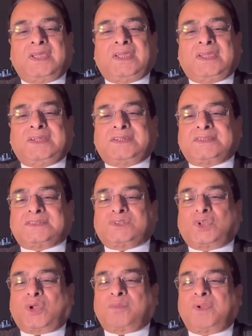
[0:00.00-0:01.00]
It is
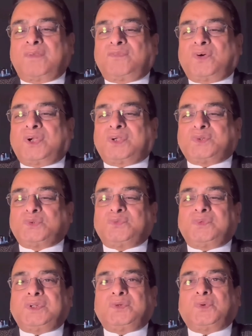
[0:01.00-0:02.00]
normal for a
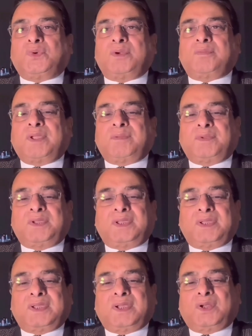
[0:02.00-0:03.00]
2-week-old baby
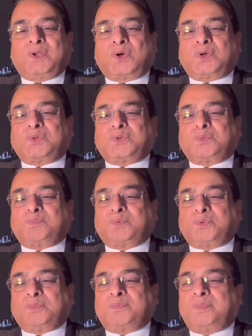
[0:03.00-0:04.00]
not to
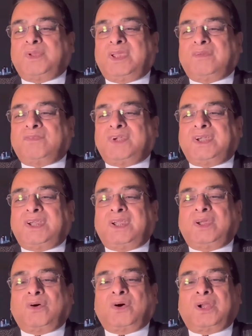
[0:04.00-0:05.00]
poop every
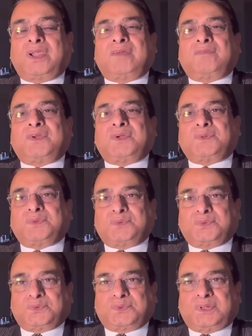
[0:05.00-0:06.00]
day or every 2
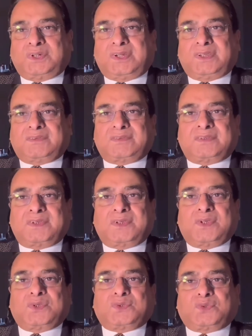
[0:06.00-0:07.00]
to 3 days.
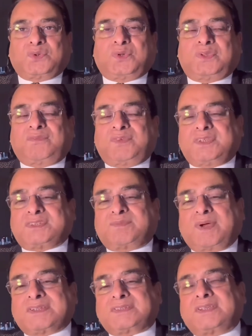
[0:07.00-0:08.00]
So if he is
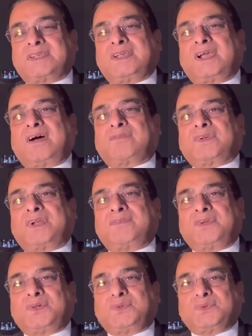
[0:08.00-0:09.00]
passing after
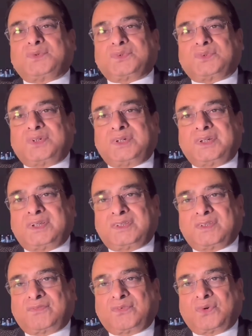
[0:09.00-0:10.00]
every 2 to 3 days
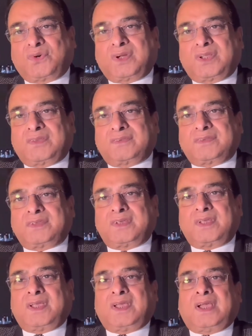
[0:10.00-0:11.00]
or 4 days
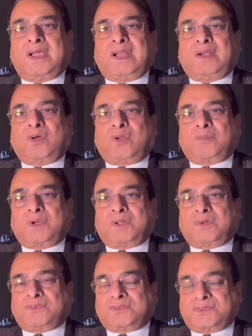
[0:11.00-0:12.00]
and normal
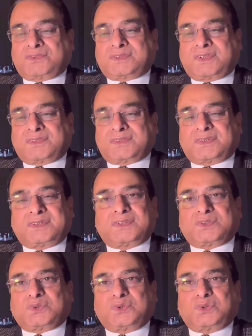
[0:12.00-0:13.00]
consistency,
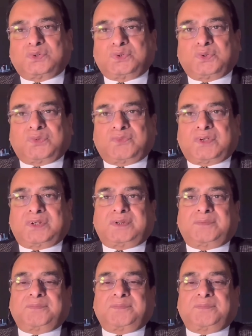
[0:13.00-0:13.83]
so don't worry.